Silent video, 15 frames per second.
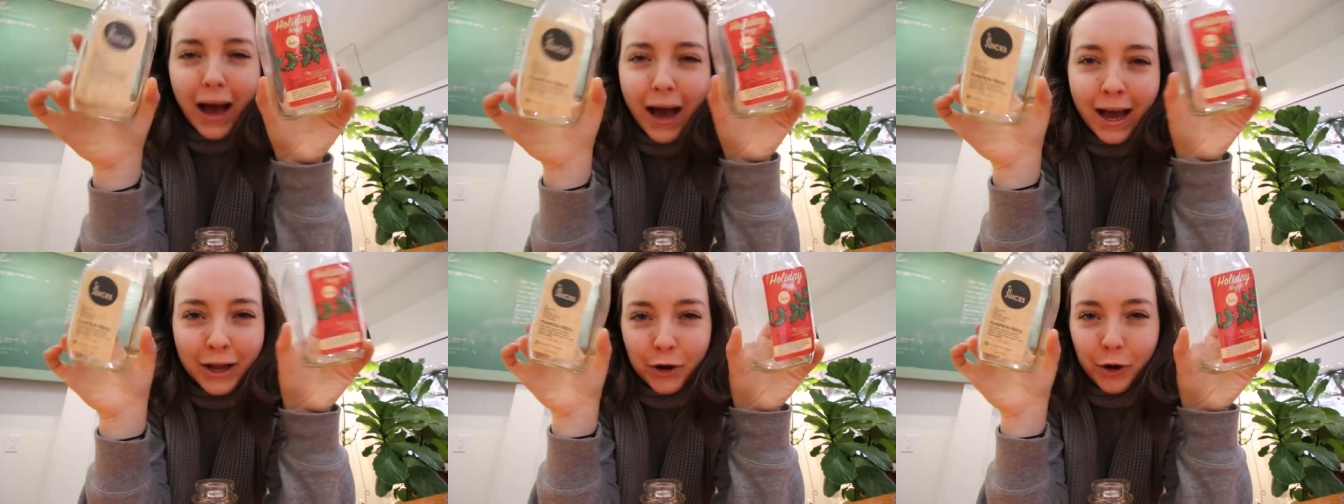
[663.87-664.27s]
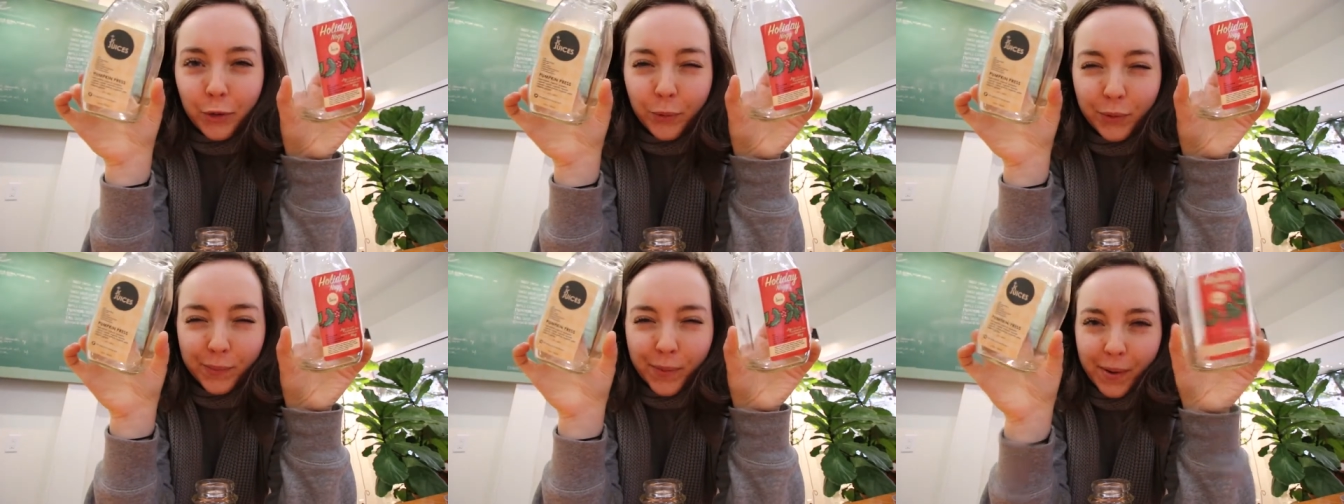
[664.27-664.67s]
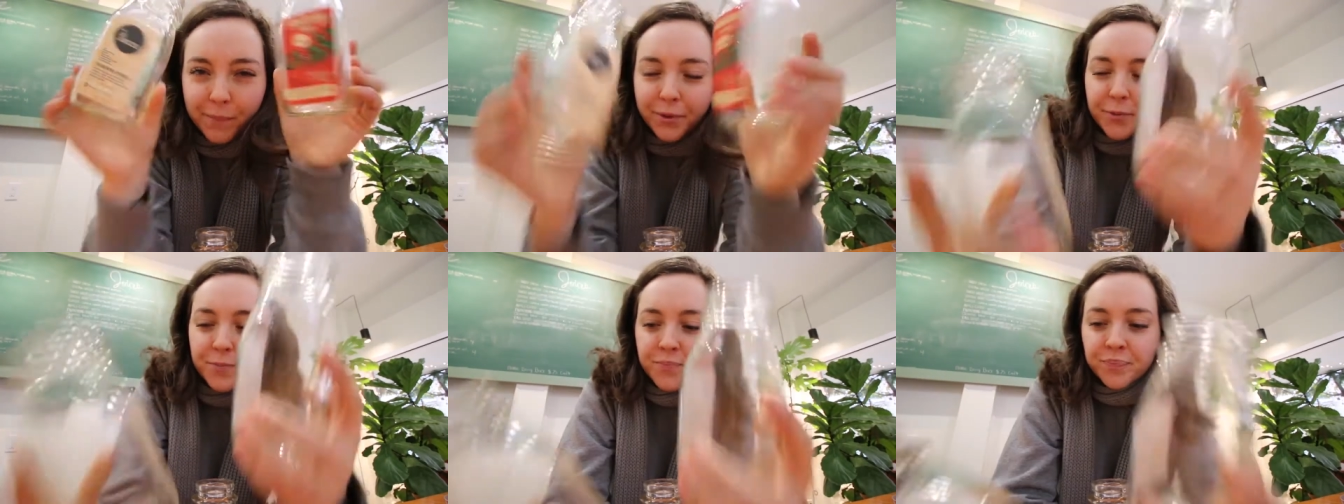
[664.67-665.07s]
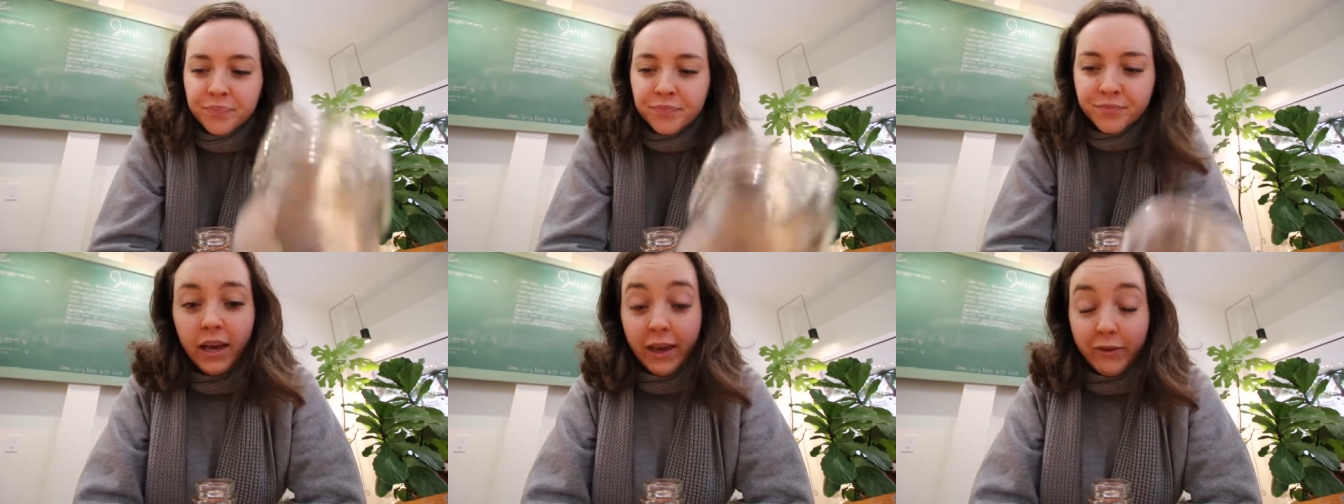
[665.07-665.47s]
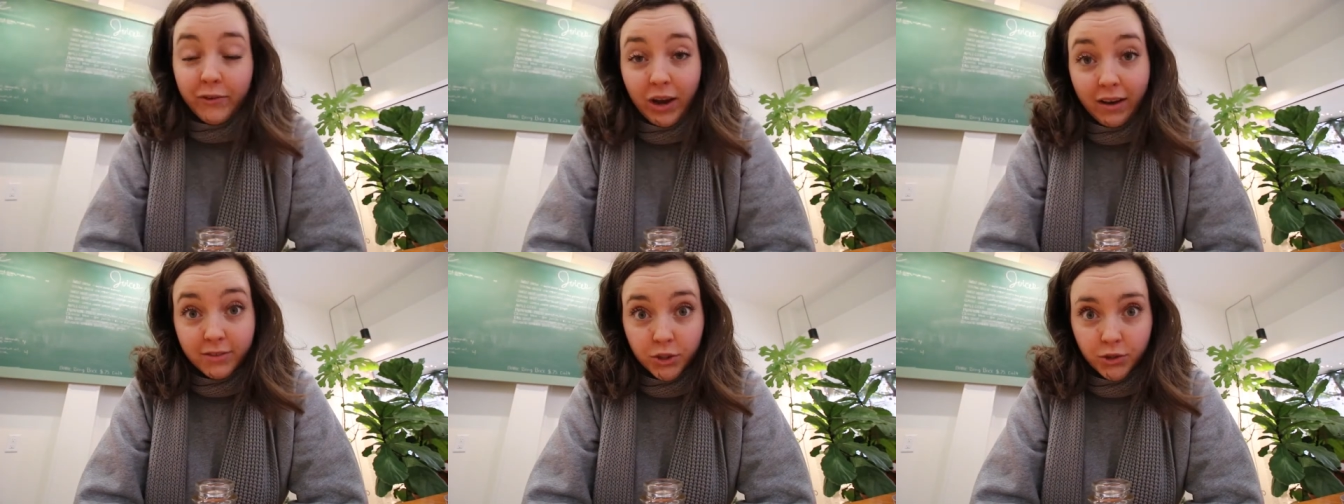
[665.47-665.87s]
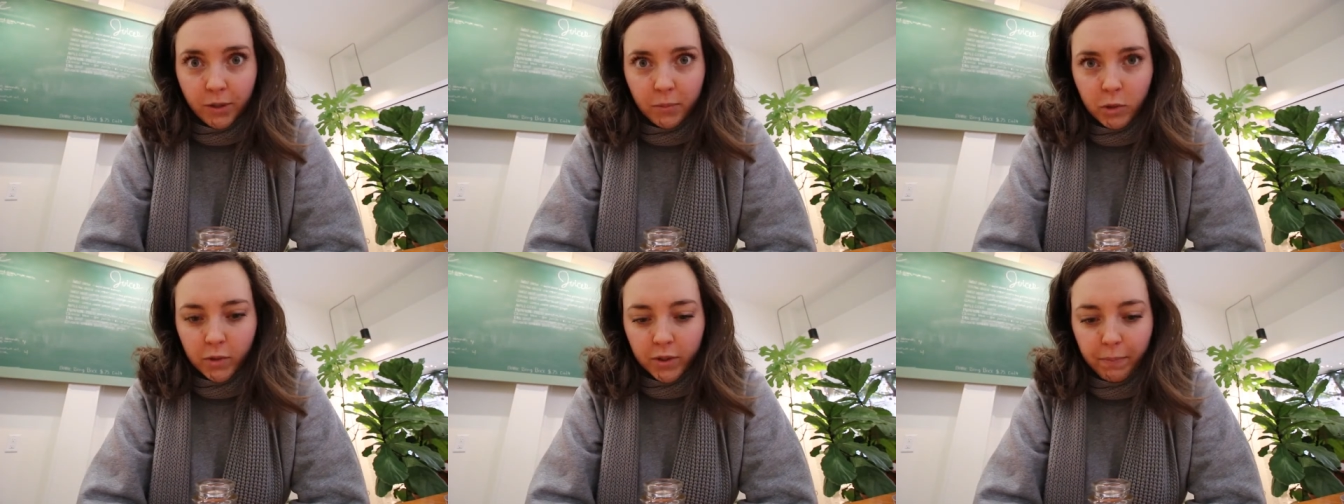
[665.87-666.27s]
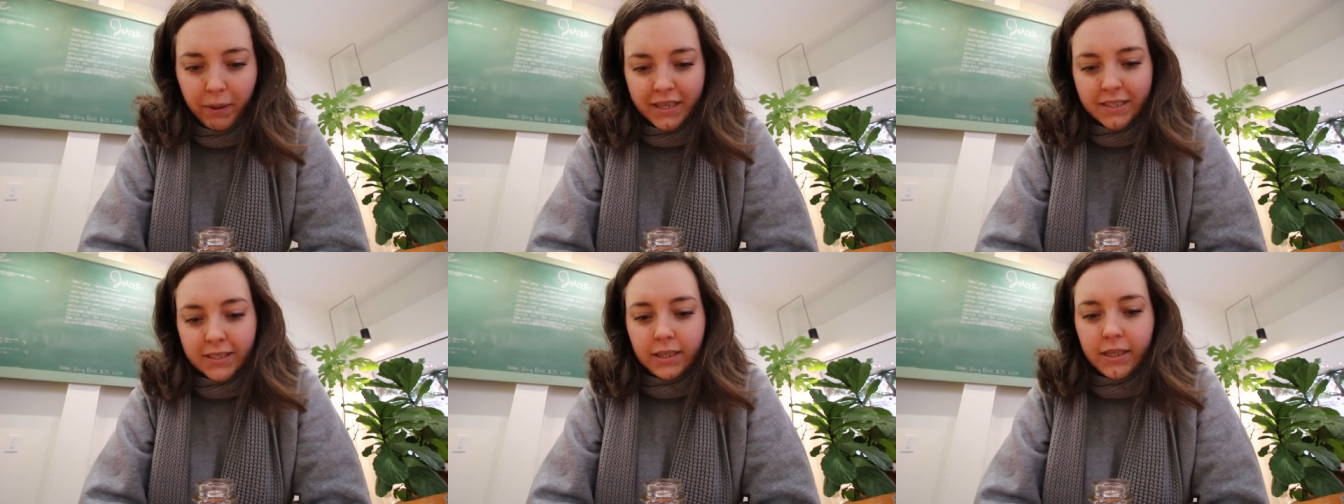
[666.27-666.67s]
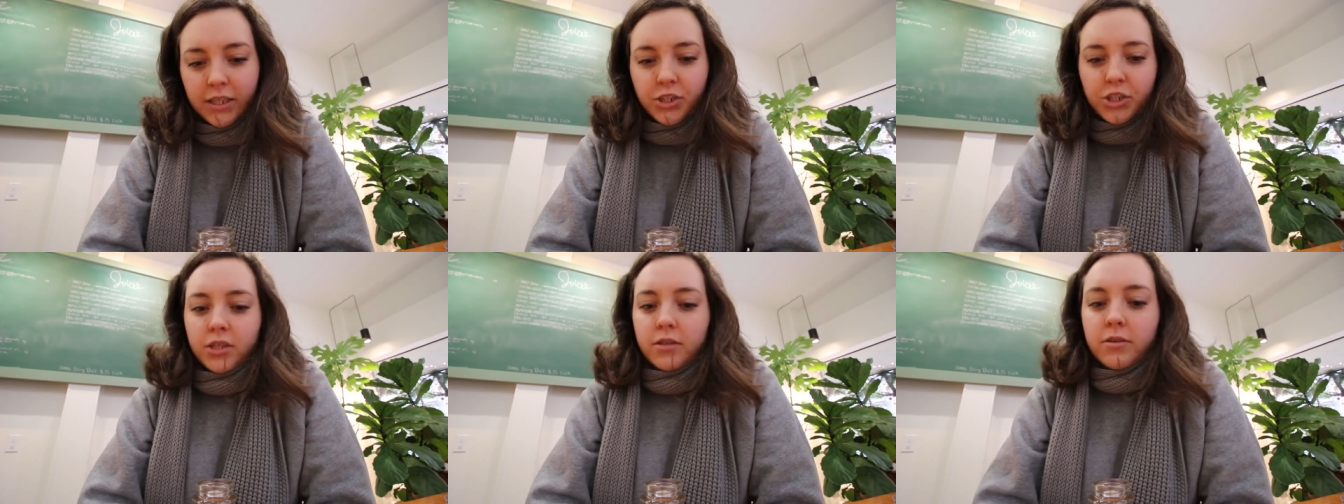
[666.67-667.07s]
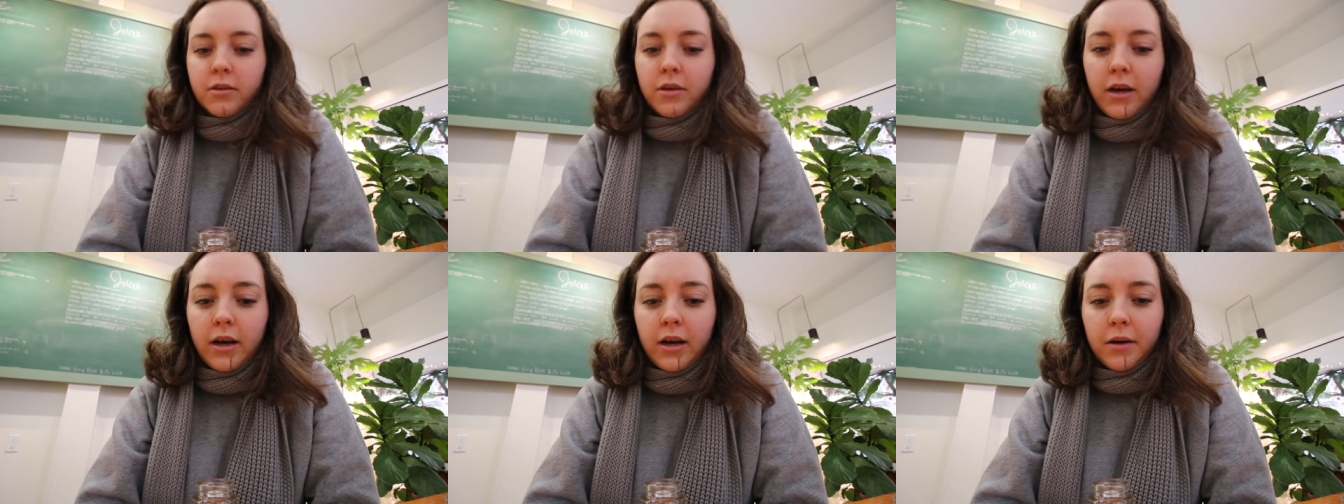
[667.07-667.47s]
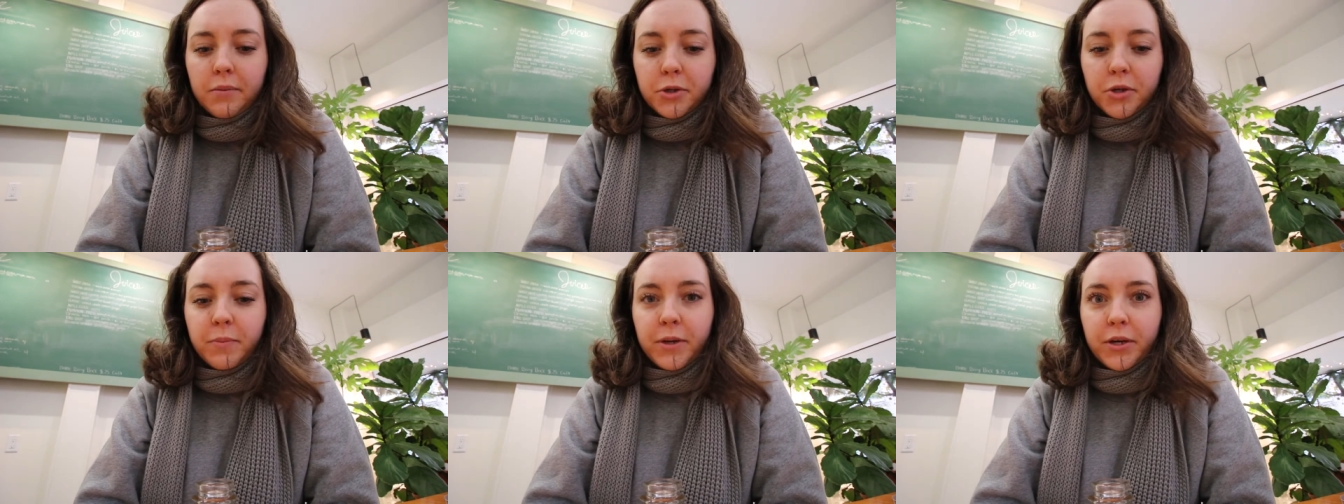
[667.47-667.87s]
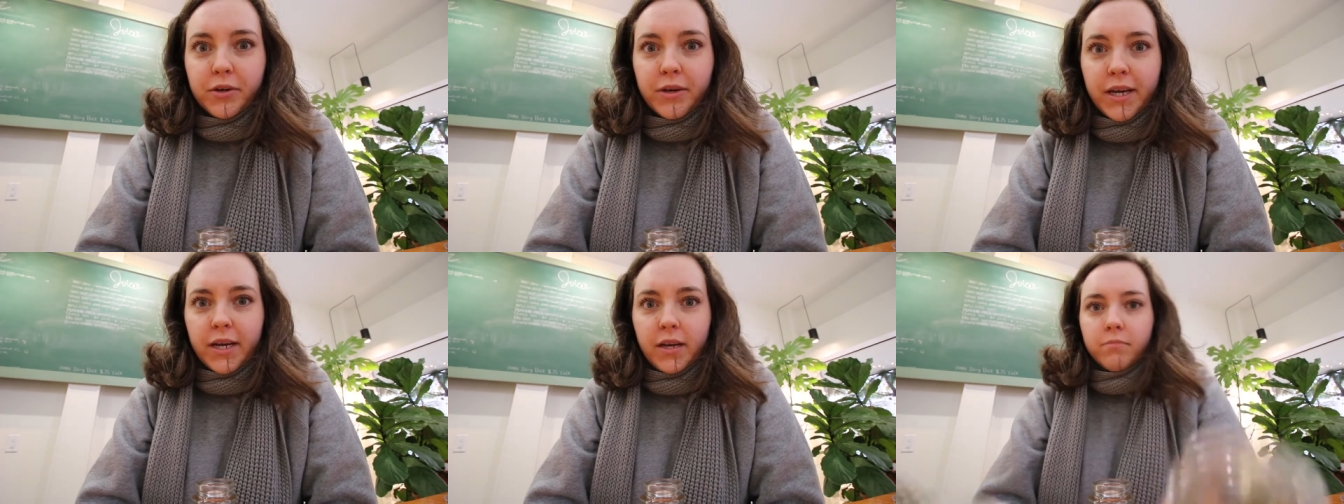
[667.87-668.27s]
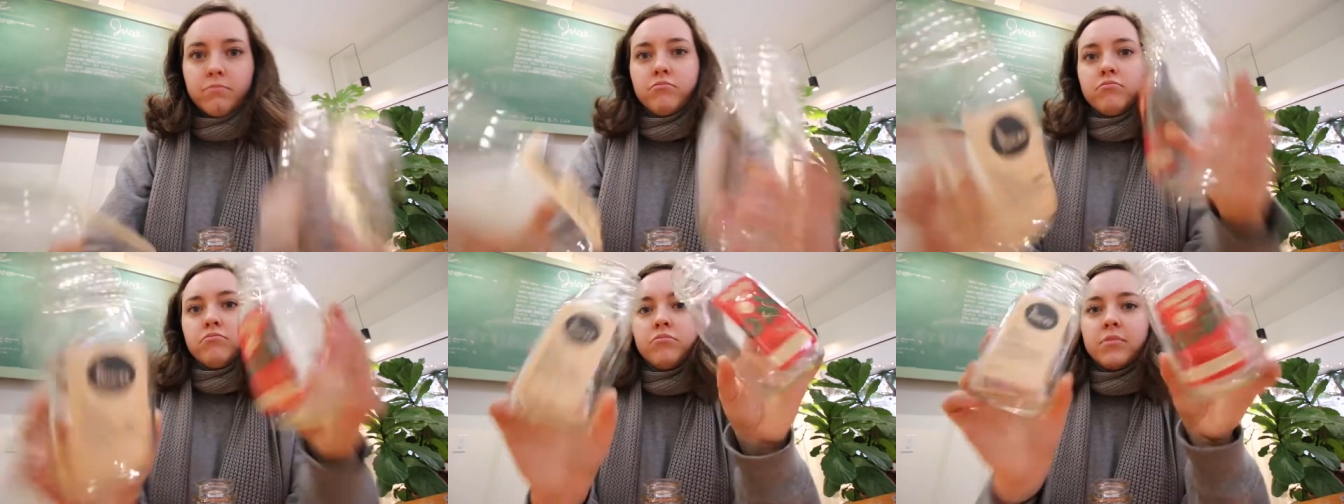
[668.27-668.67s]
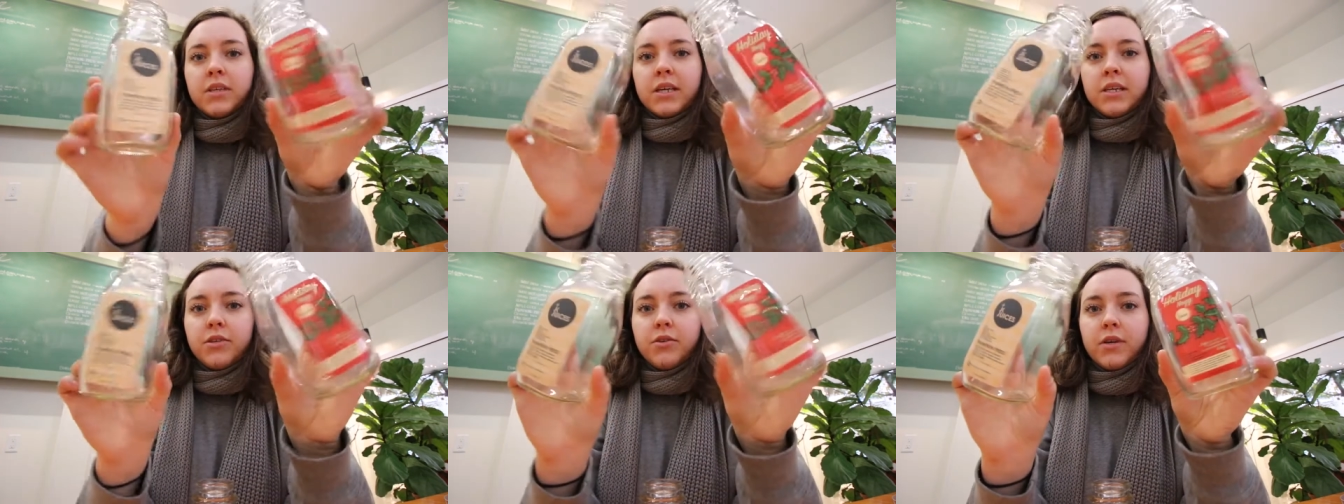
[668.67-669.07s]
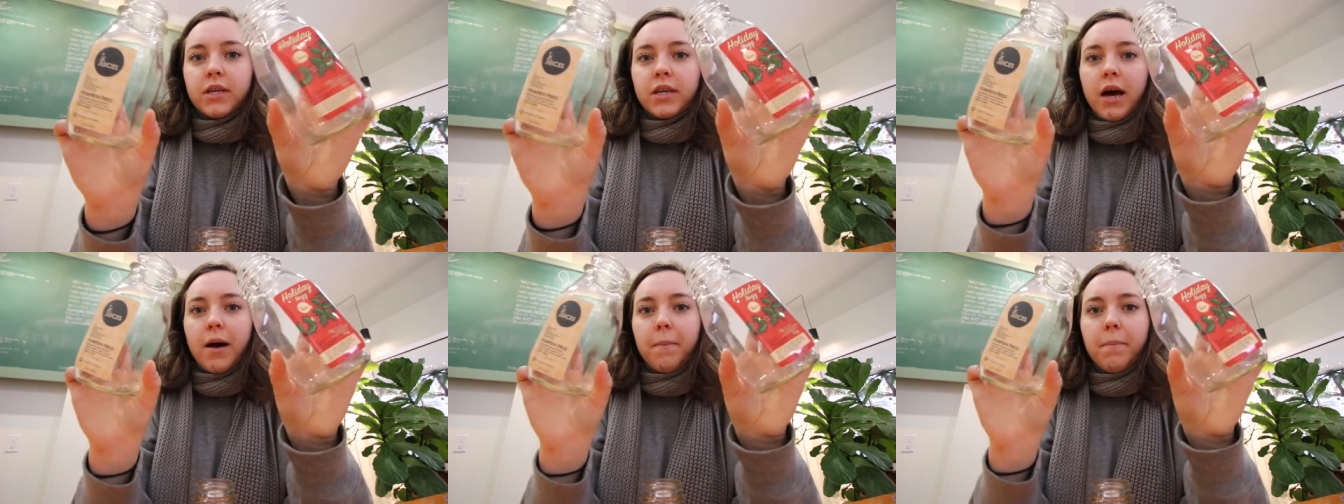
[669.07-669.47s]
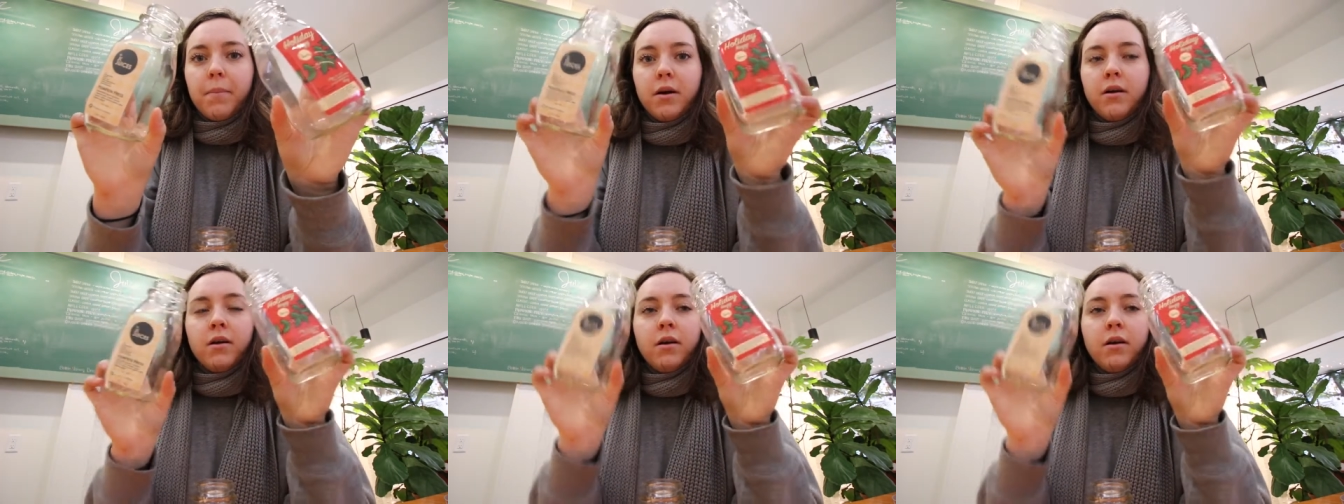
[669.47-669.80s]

I don't remember. If you're having trouble with pixelation, um, could be a great thing you can up